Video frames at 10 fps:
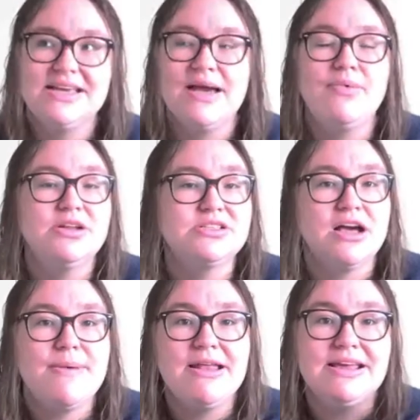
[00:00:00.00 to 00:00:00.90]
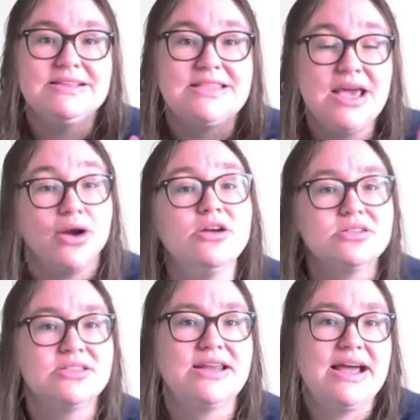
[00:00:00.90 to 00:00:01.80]
The thing I want to talk about is the
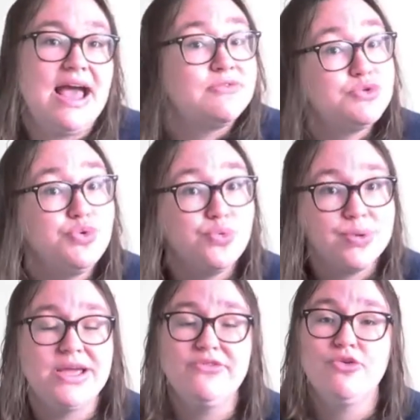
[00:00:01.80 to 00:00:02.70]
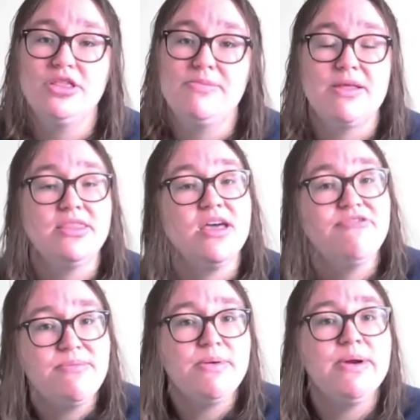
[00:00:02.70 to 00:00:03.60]
arcs that I have to read for the month
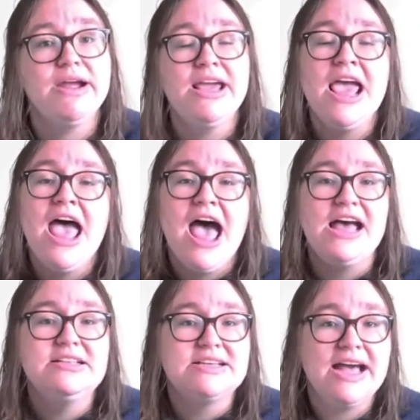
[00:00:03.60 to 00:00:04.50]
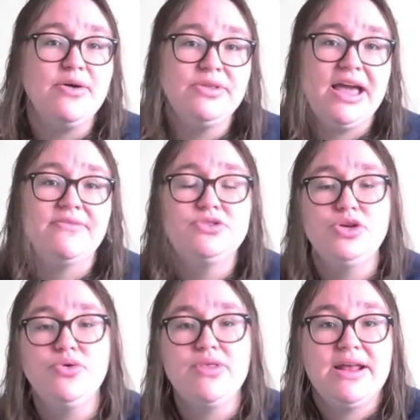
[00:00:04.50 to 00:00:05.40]
of February, and I only have
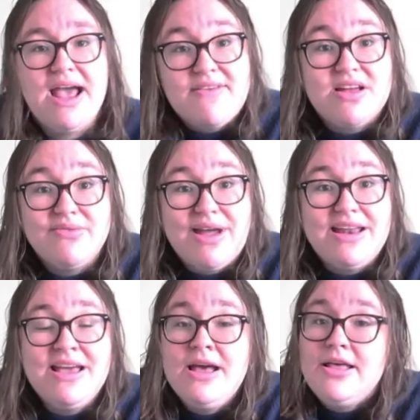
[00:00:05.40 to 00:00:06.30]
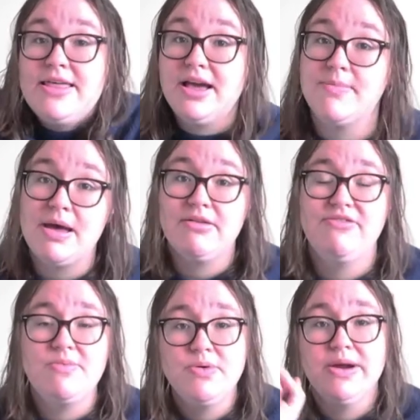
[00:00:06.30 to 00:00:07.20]
2 that I have not read that come out in
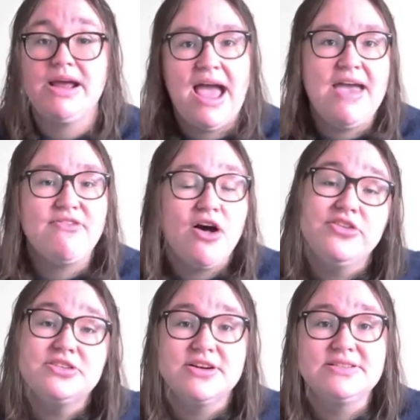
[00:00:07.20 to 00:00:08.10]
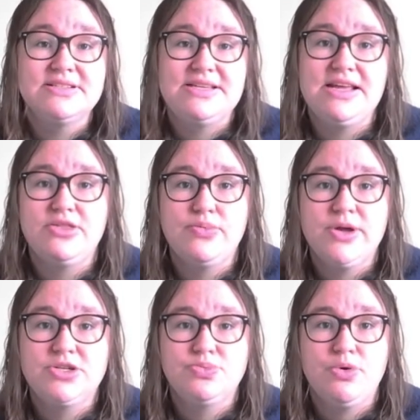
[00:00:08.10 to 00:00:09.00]
February. I have All the Stars and Teeth,
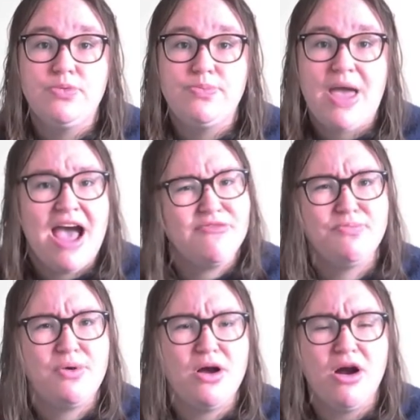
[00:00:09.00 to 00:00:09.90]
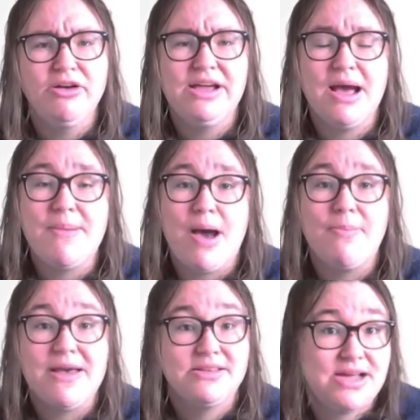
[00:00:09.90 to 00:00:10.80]
which will have already come
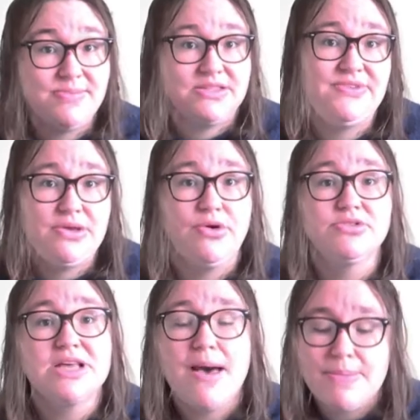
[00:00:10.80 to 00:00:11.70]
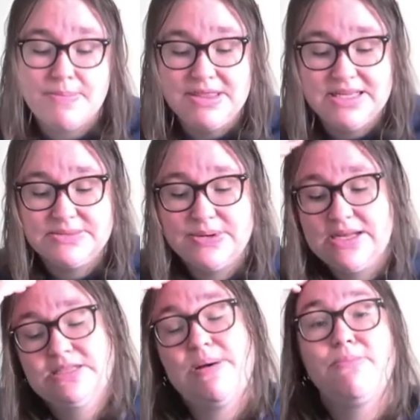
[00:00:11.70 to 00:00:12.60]
out by the time this video goes up, but this one
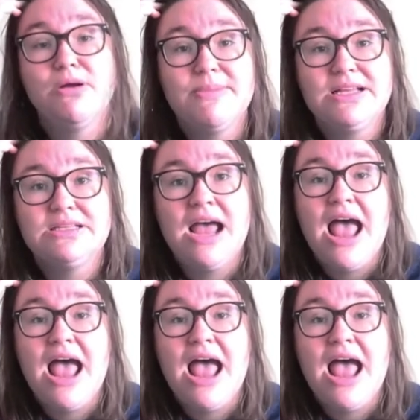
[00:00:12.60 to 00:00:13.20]
is about mermaids